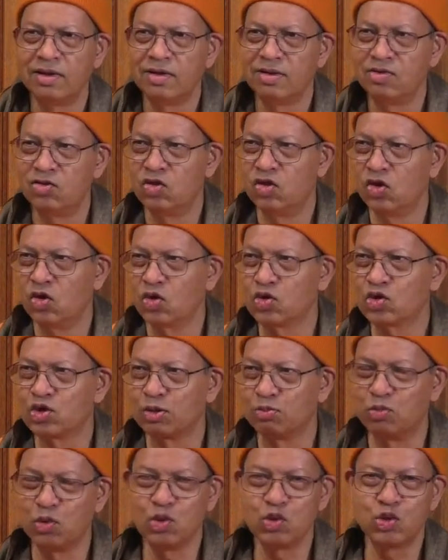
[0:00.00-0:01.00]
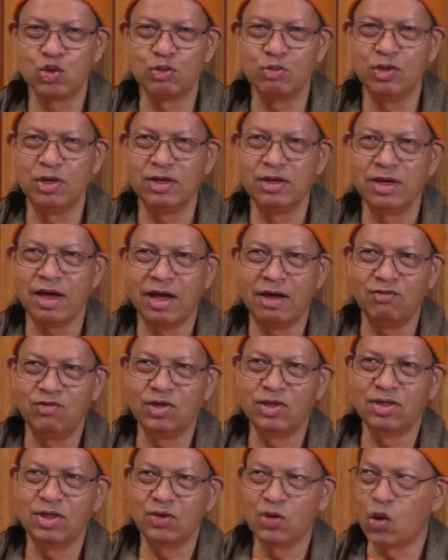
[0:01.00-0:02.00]
they are supposed to be
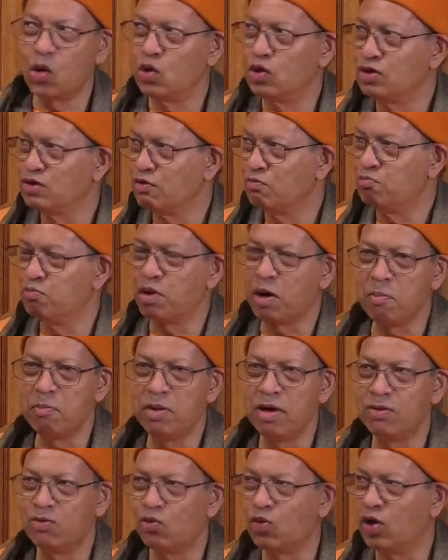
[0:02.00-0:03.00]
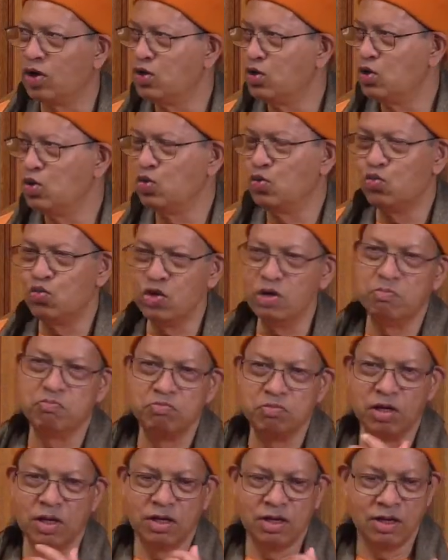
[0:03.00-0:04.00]
having the knowledge of Brahman. Why do you
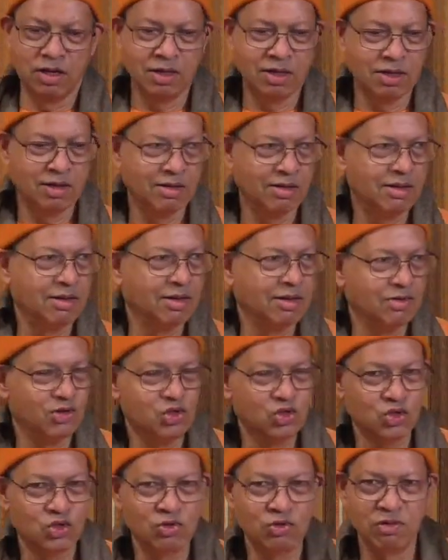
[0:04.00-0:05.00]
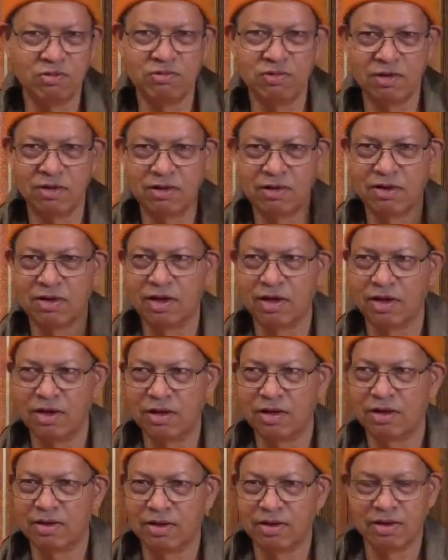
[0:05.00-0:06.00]
weep? You should not.
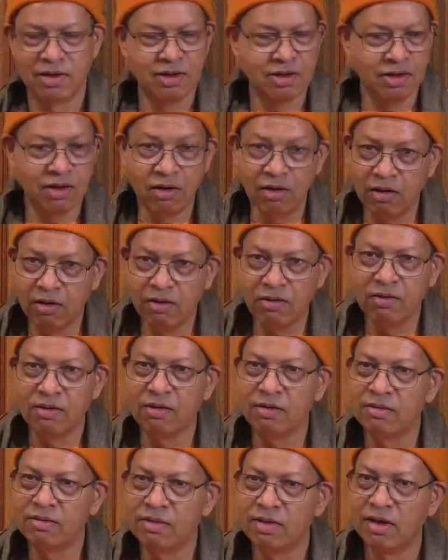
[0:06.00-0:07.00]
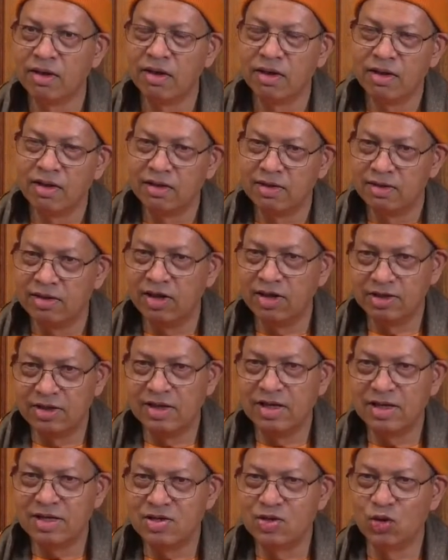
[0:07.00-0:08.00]
No,
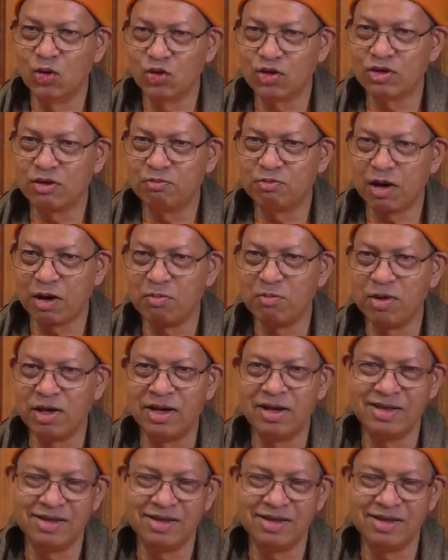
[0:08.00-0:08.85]
these know the Brahman.